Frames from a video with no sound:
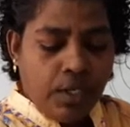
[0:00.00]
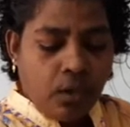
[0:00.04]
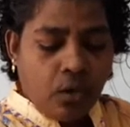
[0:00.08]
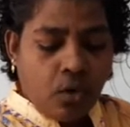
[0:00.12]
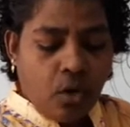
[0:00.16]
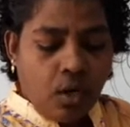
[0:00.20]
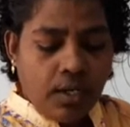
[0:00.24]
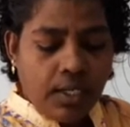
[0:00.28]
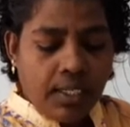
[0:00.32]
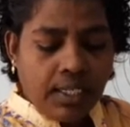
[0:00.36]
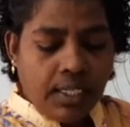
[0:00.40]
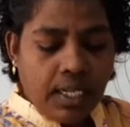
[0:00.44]

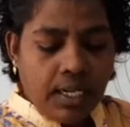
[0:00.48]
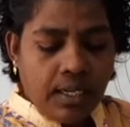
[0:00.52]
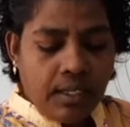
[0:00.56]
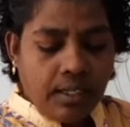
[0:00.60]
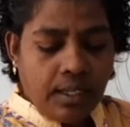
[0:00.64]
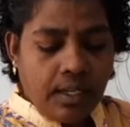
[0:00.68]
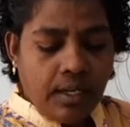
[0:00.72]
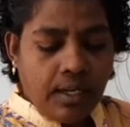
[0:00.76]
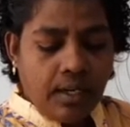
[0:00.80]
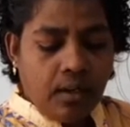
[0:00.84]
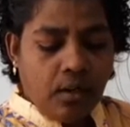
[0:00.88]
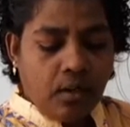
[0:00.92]
Conical
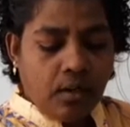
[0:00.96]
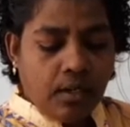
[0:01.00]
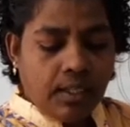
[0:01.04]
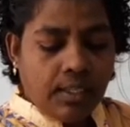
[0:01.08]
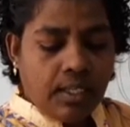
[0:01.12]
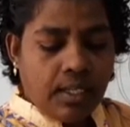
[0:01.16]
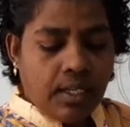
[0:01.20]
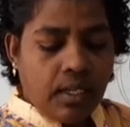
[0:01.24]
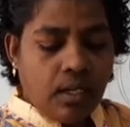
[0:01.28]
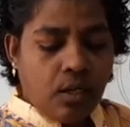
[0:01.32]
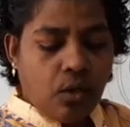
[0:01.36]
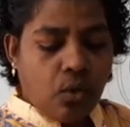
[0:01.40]
hill or
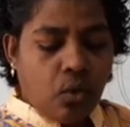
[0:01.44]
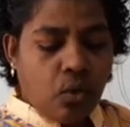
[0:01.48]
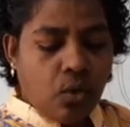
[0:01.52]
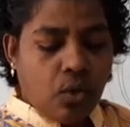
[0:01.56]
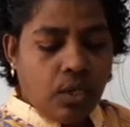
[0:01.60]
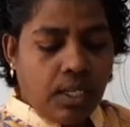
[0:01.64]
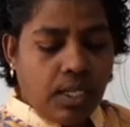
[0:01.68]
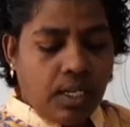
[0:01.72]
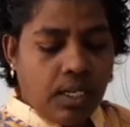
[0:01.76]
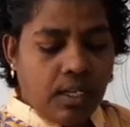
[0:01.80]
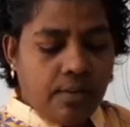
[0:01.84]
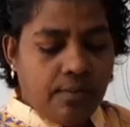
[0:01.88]
the low
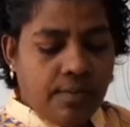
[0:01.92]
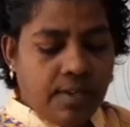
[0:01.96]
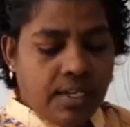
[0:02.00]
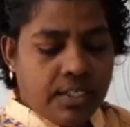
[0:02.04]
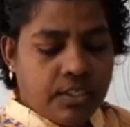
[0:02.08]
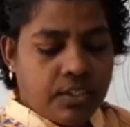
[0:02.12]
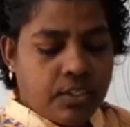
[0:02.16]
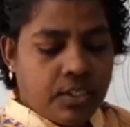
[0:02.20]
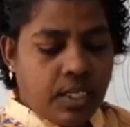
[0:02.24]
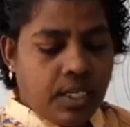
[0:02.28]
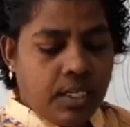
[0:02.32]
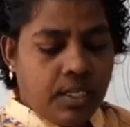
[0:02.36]

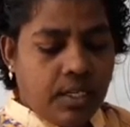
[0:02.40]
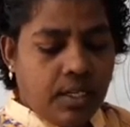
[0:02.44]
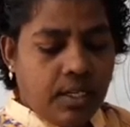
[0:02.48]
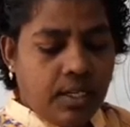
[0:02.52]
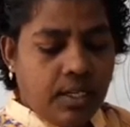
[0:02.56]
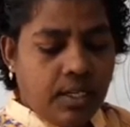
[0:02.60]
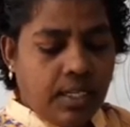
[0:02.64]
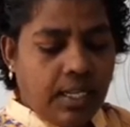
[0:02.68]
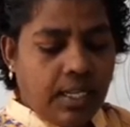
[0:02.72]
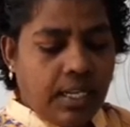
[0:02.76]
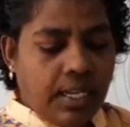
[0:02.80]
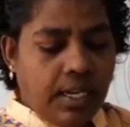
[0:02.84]

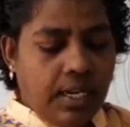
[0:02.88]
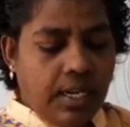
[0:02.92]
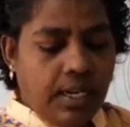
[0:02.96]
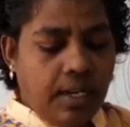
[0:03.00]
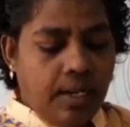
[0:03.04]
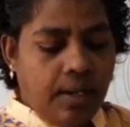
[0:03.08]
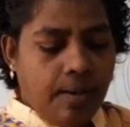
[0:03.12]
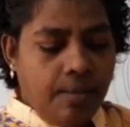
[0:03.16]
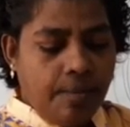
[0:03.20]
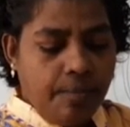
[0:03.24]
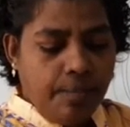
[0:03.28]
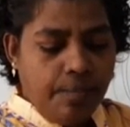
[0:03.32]
elevation
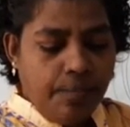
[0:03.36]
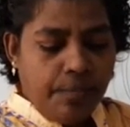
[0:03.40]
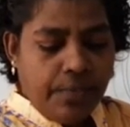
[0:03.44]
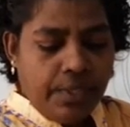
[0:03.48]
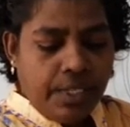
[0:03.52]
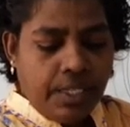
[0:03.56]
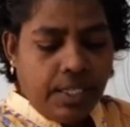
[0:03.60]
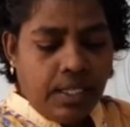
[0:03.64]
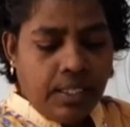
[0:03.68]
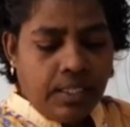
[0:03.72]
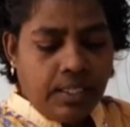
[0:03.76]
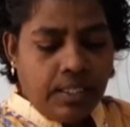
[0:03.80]
hill
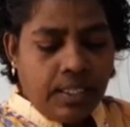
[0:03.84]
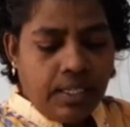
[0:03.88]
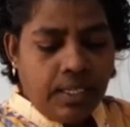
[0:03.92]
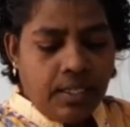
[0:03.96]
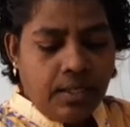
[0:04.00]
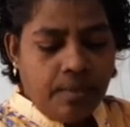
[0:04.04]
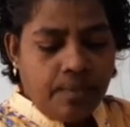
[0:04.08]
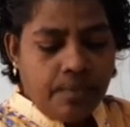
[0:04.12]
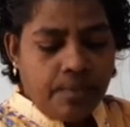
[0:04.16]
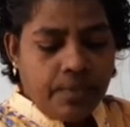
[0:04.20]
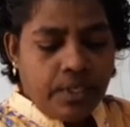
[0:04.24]
in the